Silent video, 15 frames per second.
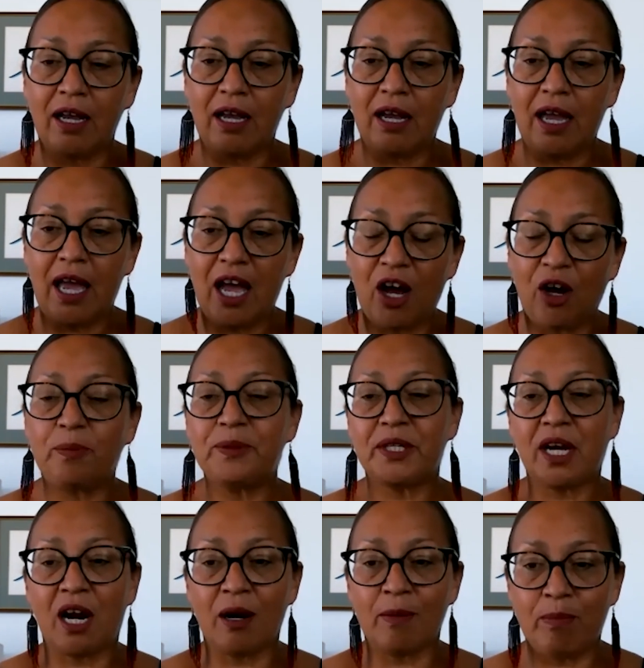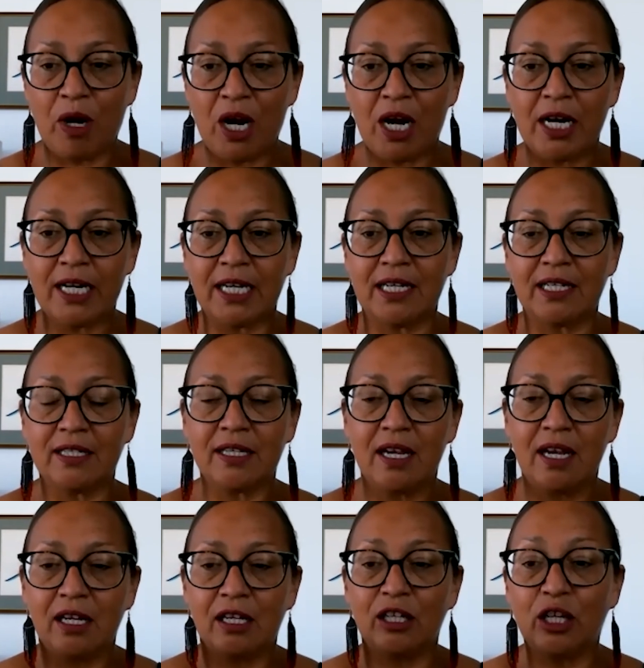helps our bodies
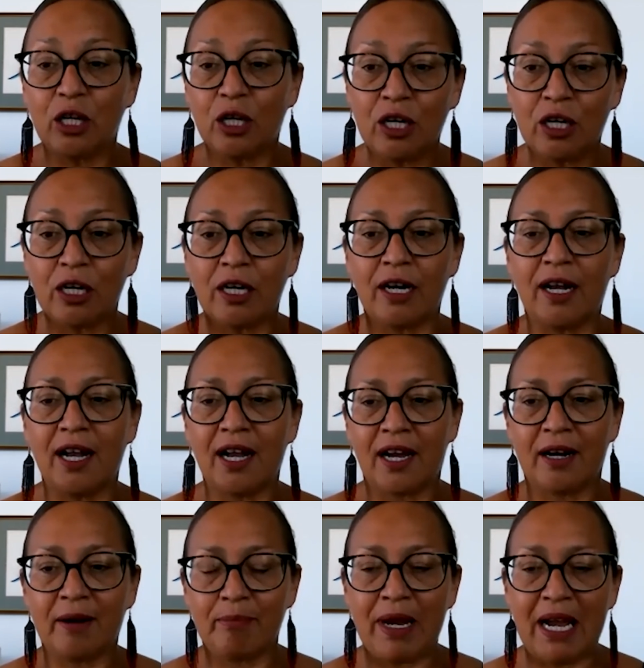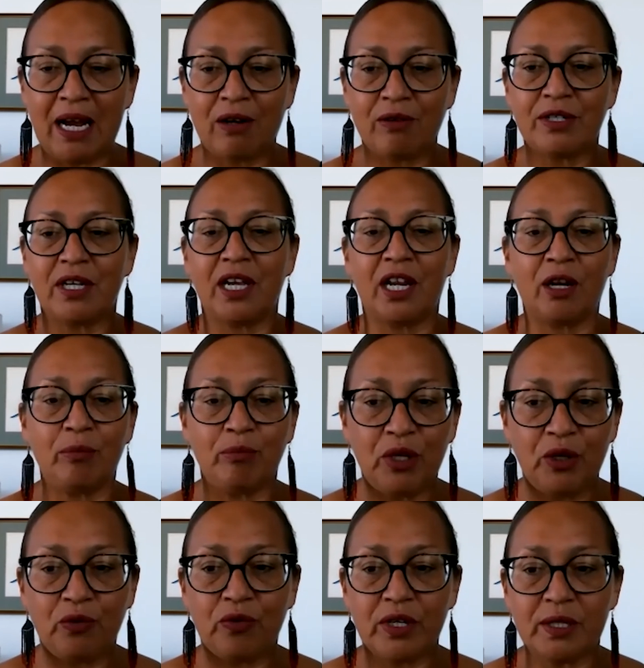learn how to mount an
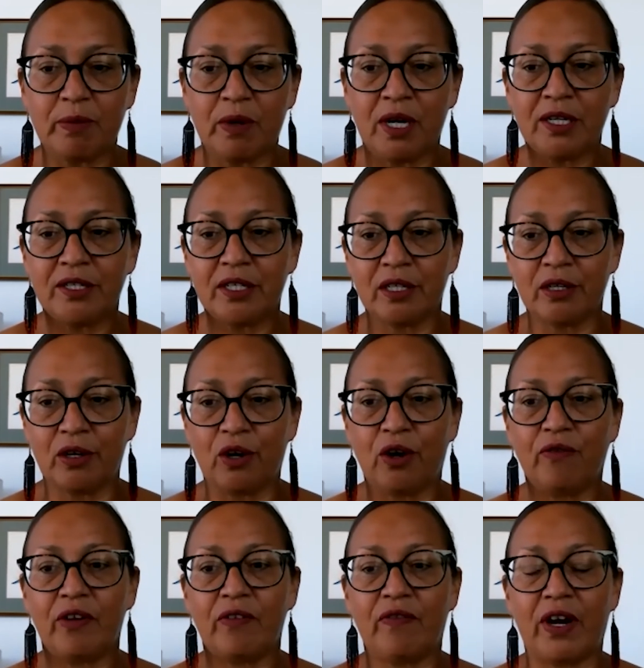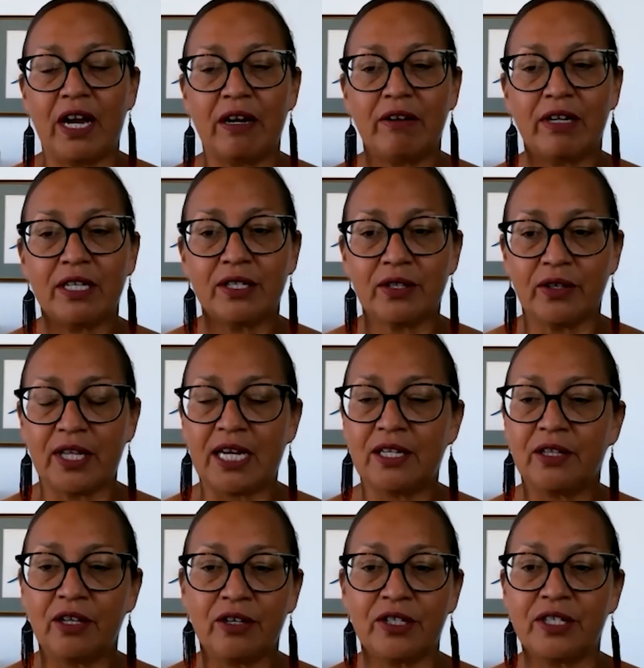immune response to the COVID virus, so that
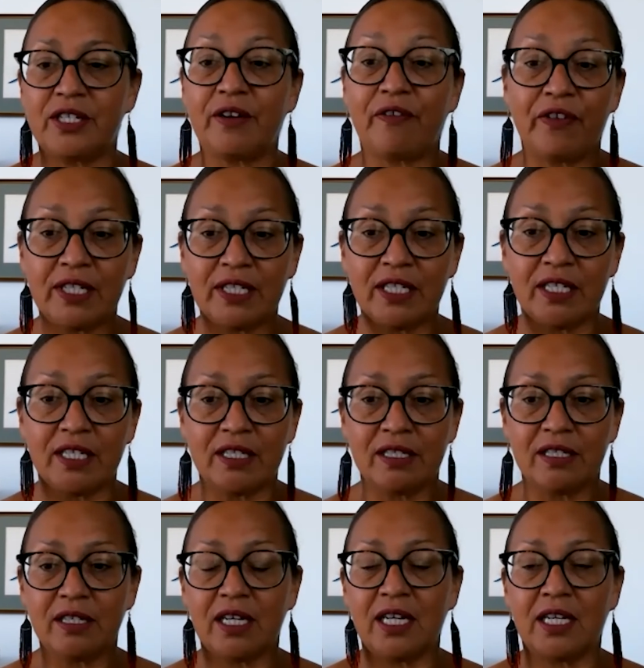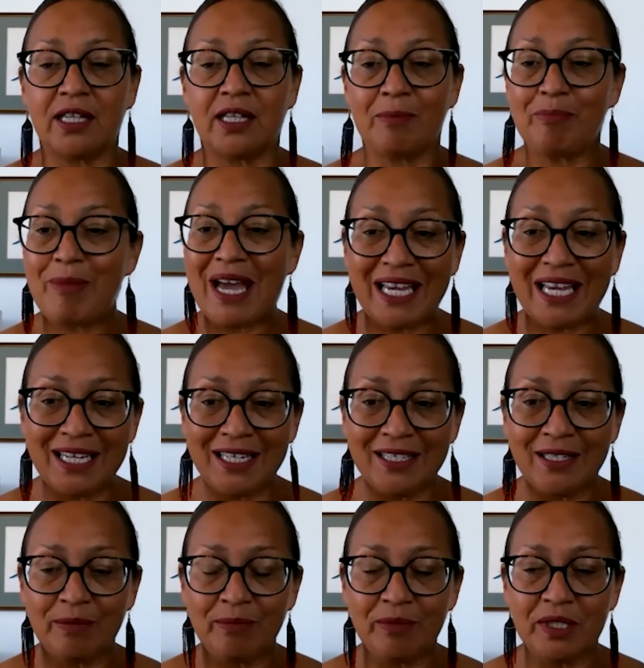there's differences in the
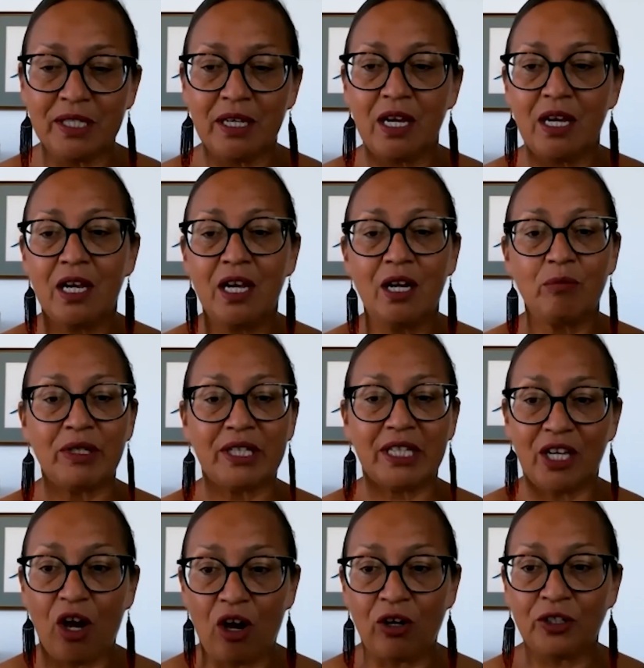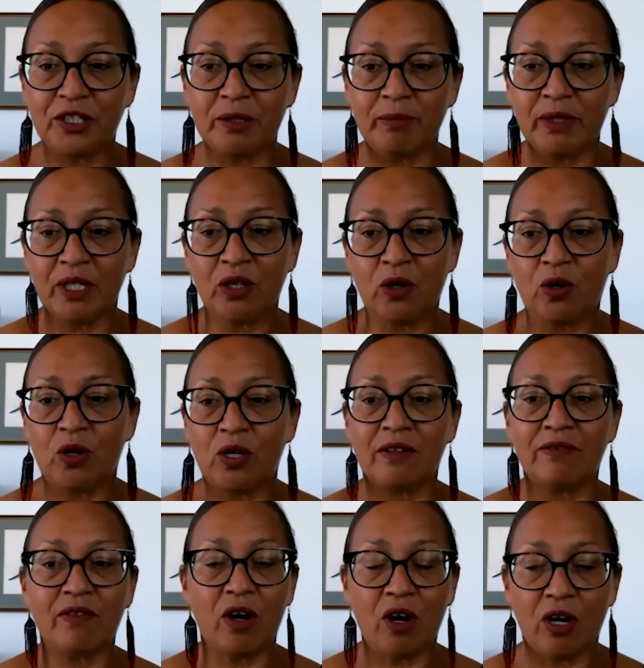mechanisms, but the ultimate goal
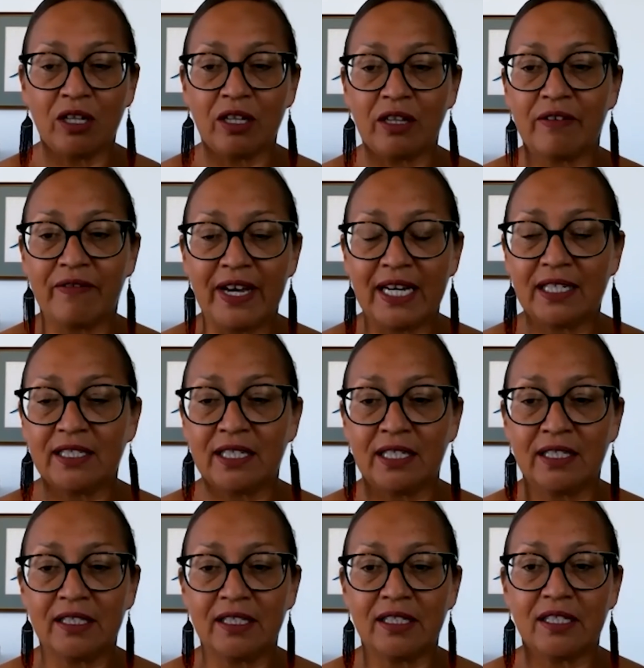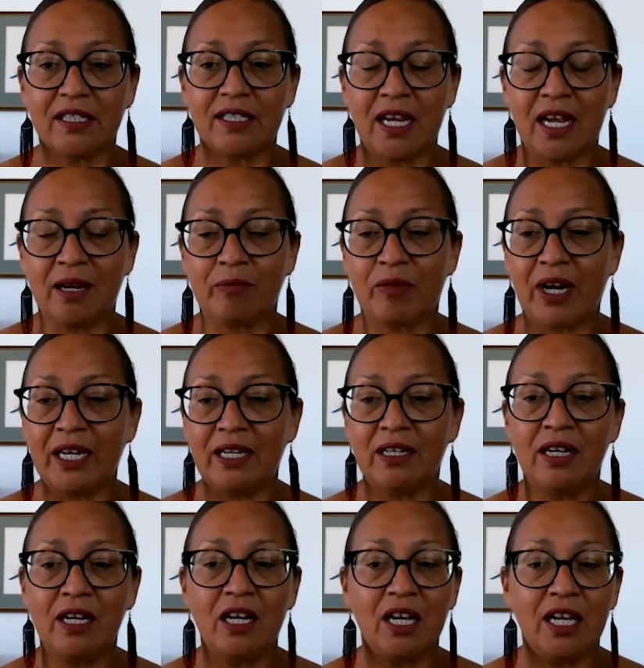of all of the vaccines is the same, right?
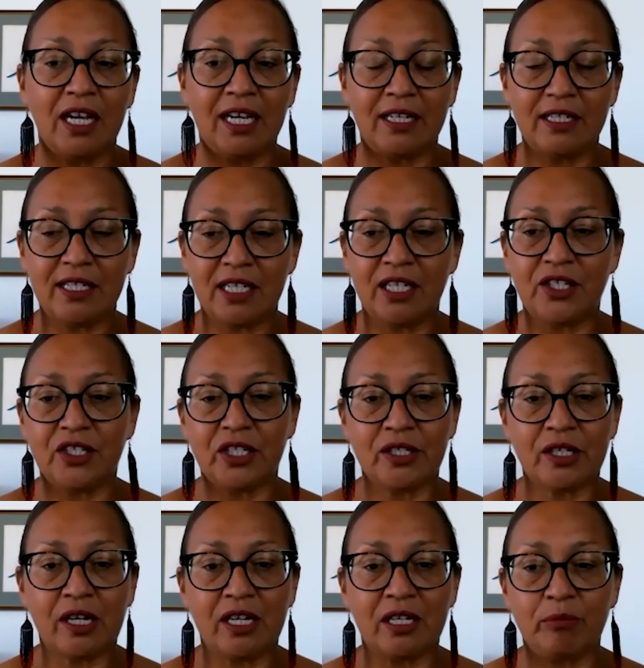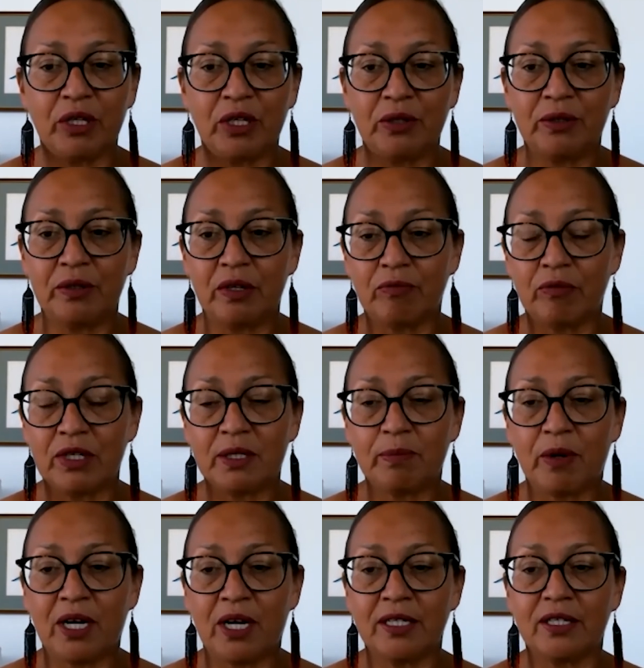It teaches our immune
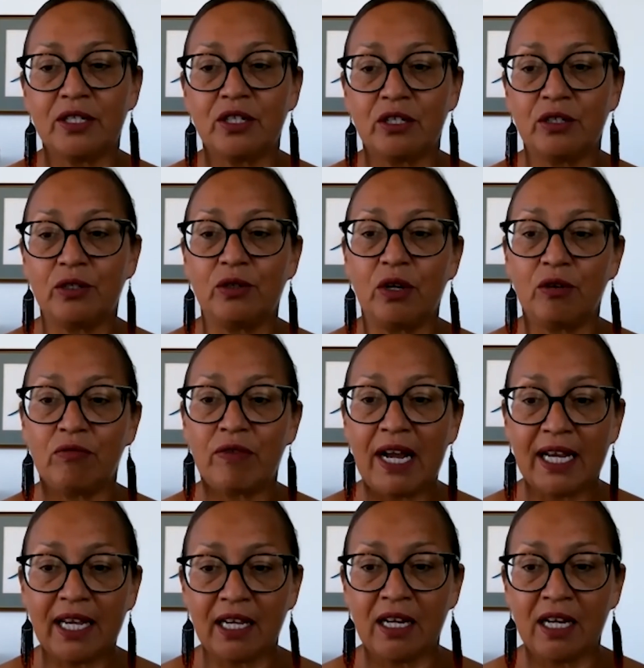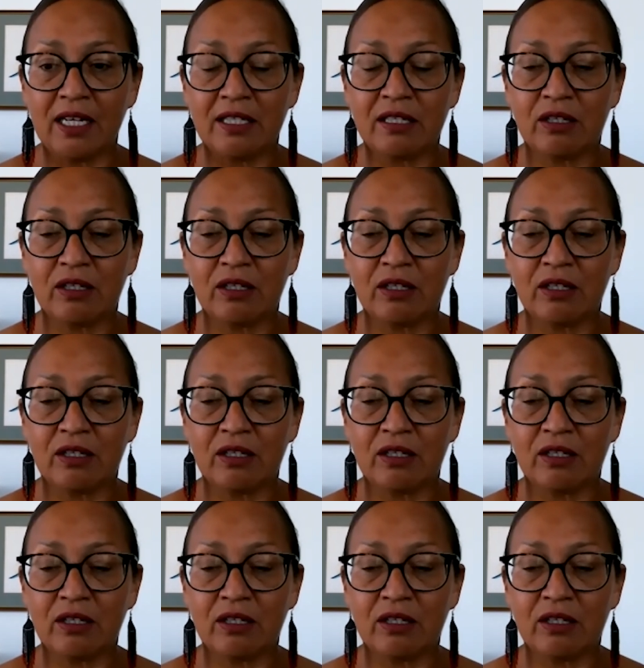response to recognize the